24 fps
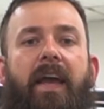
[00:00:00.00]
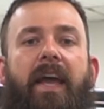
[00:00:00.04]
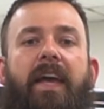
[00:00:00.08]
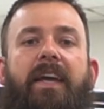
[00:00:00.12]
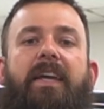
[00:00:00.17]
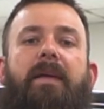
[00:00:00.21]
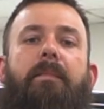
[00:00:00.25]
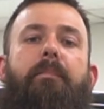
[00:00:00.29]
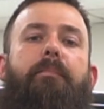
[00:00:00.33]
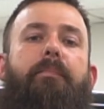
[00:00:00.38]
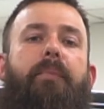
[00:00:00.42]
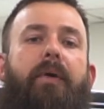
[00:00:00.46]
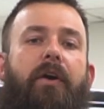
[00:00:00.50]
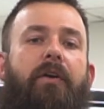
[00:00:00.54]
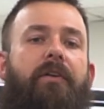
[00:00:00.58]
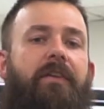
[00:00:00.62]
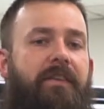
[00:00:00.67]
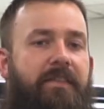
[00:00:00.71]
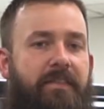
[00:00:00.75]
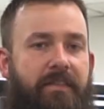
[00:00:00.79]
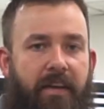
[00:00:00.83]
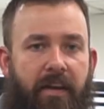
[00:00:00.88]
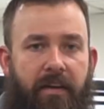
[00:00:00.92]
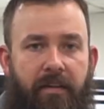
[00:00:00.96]
and can
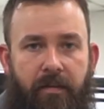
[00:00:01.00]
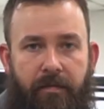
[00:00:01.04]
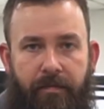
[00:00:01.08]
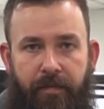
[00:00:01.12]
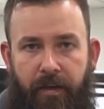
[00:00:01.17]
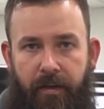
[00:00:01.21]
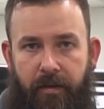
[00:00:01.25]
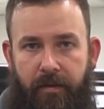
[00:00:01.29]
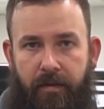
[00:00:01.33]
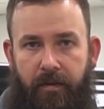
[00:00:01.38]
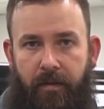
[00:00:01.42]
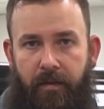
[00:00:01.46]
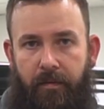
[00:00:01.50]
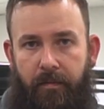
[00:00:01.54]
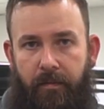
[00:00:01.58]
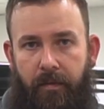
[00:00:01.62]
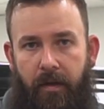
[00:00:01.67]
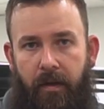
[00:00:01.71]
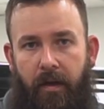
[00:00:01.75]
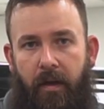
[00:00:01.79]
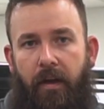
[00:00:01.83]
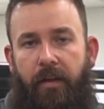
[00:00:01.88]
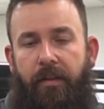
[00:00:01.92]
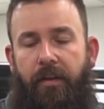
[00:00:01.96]
barely stay on the vehicle.
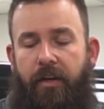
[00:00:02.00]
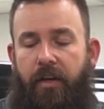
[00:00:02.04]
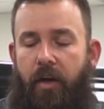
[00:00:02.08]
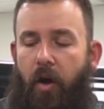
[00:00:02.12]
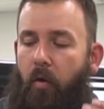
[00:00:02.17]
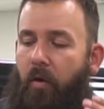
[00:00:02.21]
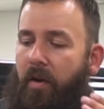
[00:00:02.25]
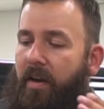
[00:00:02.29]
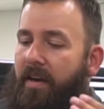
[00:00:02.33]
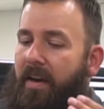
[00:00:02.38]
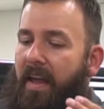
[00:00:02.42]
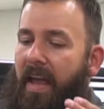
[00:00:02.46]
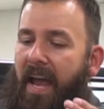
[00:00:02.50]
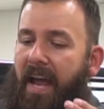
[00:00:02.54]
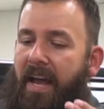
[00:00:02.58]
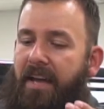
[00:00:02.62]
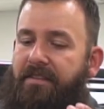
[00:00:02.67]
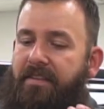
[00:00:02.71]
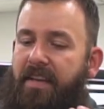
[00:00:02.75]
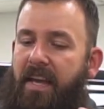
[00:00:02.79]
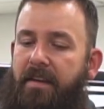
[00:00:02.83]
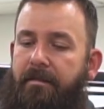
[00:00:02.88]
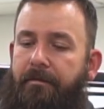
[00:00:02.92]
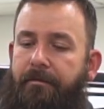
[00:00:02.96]
The coating
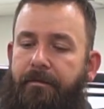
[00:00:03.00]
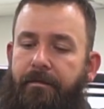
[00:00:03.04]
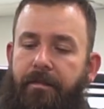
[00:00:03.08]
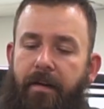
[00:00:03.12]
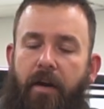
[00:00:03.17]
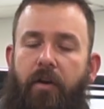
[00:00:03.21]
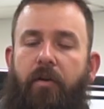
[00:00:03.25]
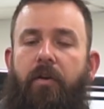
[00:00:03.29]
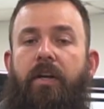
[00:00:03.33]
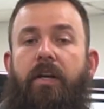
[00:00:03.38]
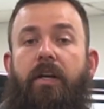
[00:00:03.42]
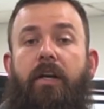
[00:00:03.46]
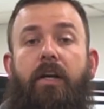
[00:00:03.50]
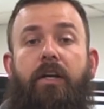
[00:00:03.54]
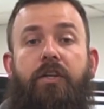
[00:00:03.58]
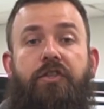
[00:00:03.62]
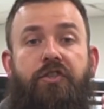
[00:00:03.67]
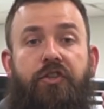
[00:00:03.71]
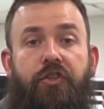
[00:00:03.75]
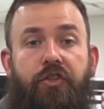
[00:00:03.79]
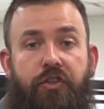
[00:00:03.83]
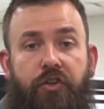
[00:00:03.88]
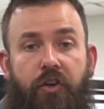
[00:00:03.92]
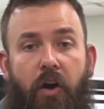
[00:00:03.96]
has a very
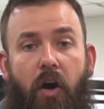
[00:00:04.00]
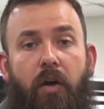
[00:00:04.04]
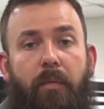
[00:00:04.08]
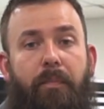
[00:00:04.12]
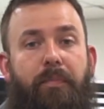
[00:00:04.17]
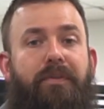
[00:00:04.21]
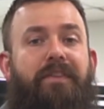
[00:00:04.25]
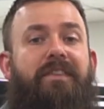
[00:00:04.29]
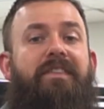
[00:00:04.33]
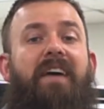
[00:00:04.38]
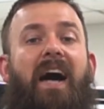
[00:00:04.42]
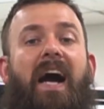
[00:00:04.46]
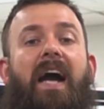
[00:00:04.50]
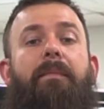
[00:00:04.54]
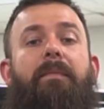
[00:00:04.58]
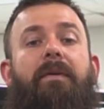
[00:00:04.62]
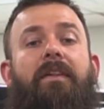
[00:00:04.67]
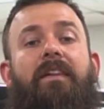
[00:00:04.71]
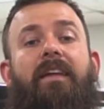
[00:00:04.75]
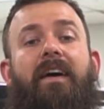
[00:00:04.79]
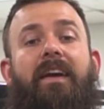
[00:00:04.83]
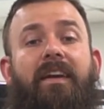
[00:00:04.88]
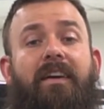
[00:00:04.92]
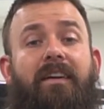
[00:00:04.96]
sharp
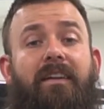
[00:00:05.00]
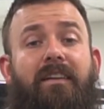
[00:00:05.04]
diamond-like